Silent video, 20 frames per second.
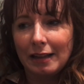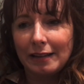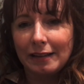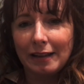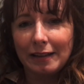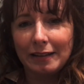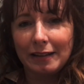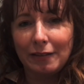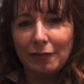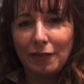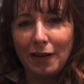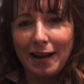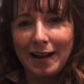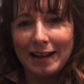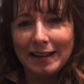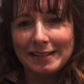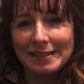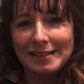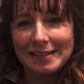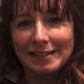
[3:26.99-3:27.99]
that they've
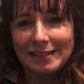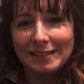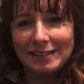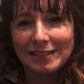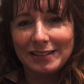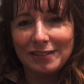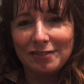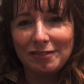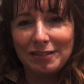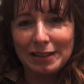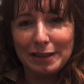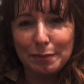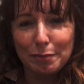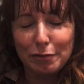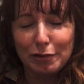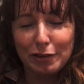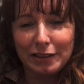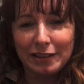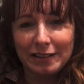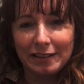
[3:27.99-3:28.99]
had a really
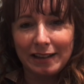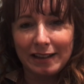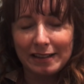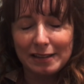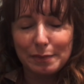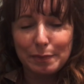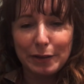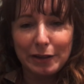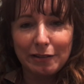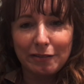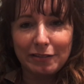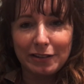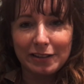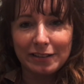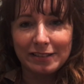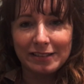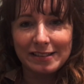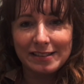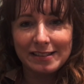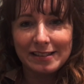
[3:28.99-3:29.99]
brilliant
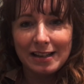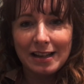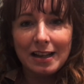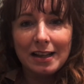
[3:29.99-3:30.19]
experience,